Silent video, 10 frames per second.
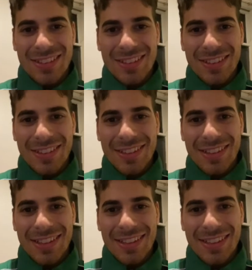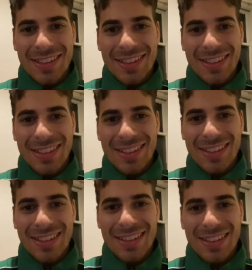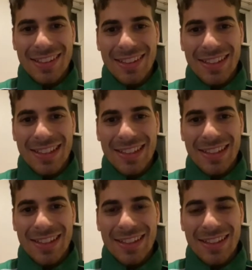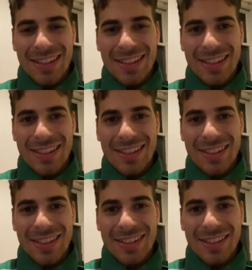The person shown says nothing.